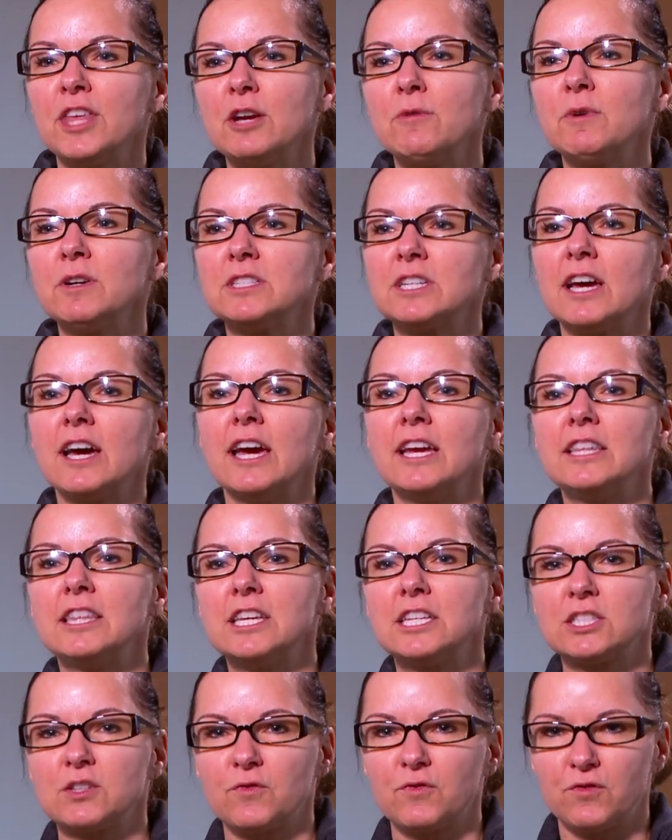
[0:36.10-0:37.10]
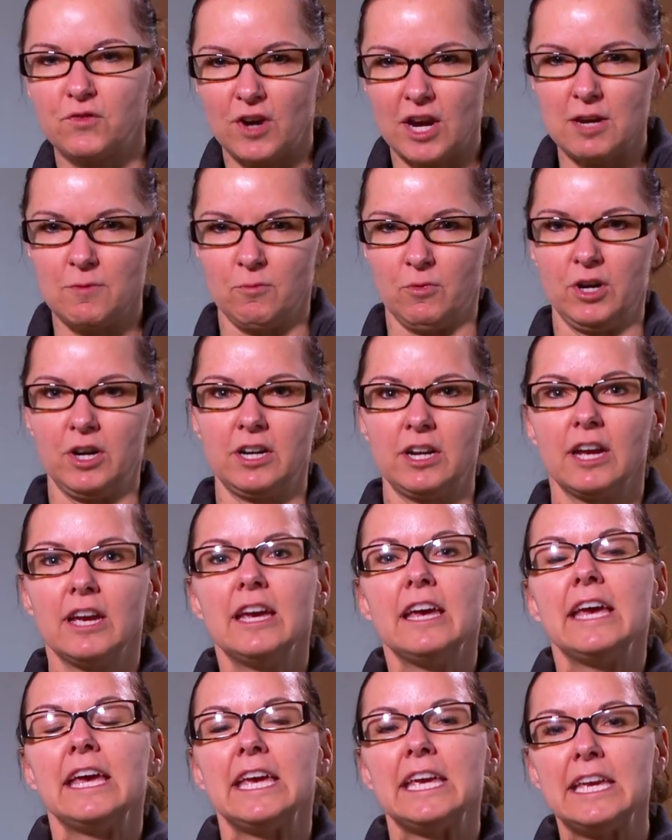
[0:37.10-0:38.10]
they were tying this framework
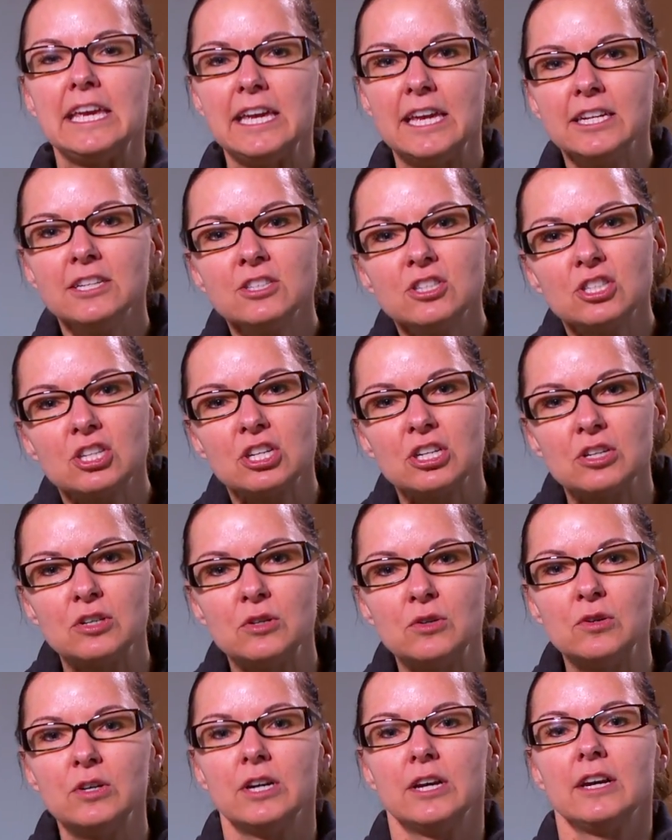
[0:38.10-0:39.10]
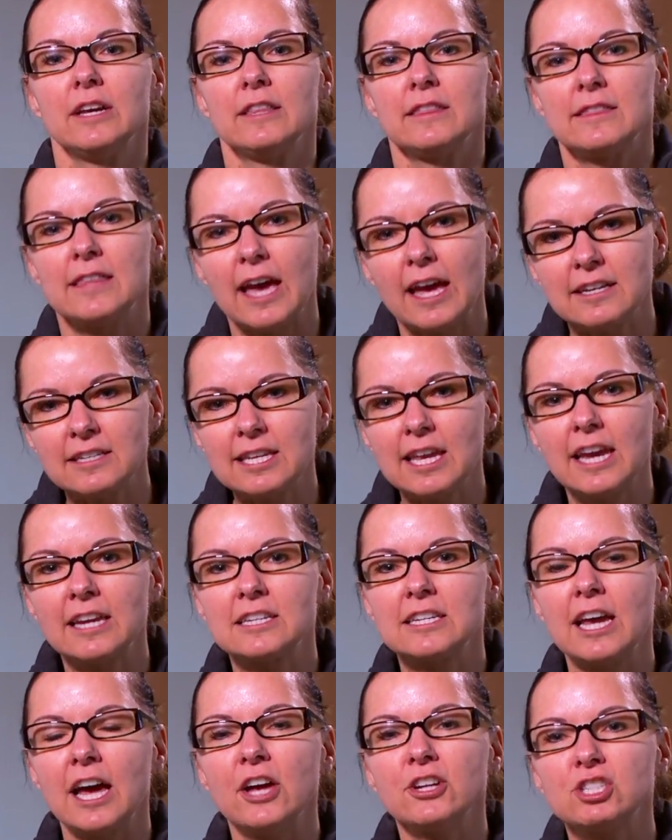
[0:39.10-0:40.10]
into that
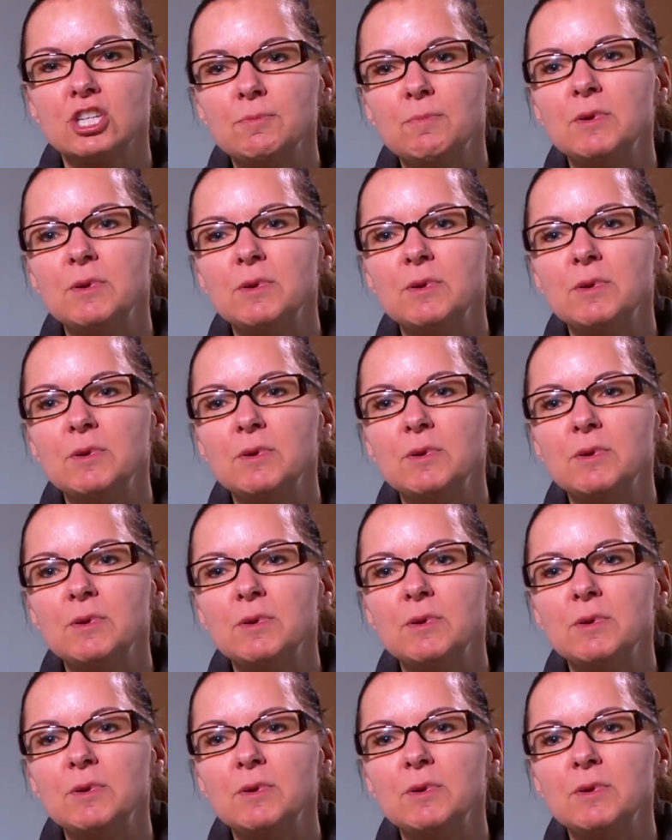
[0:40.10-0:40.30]
technology